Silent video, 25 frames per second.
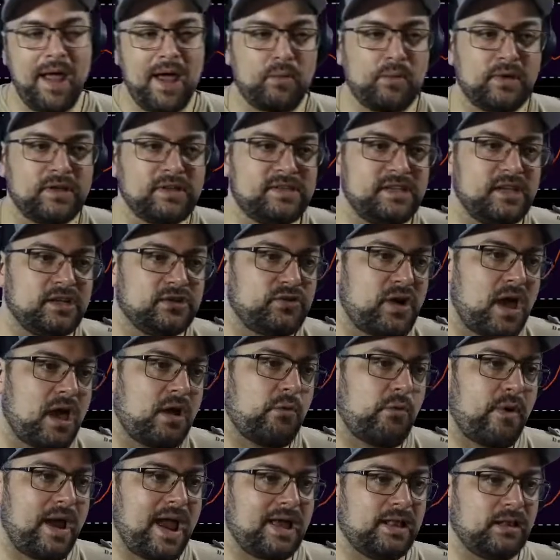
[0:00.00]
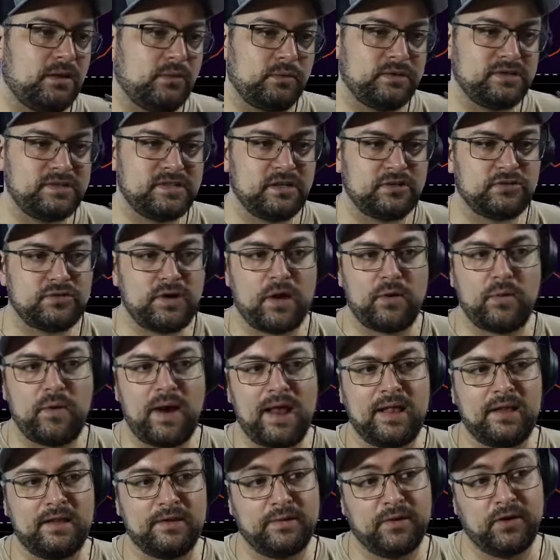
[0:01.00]
We can still try to rally.
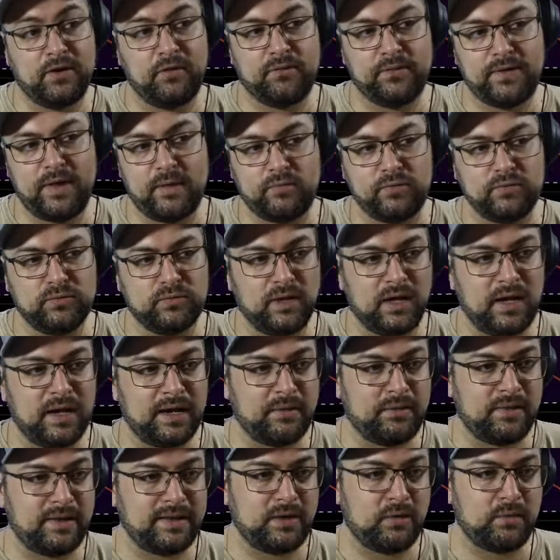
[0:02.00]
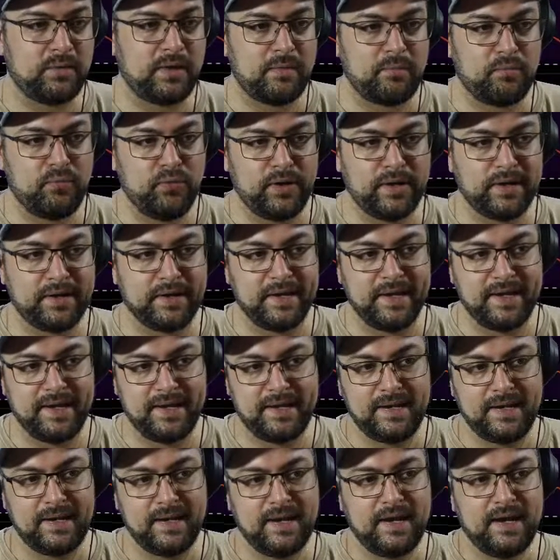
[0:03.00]
Go for that blue line, right? That would be a pretty good hit.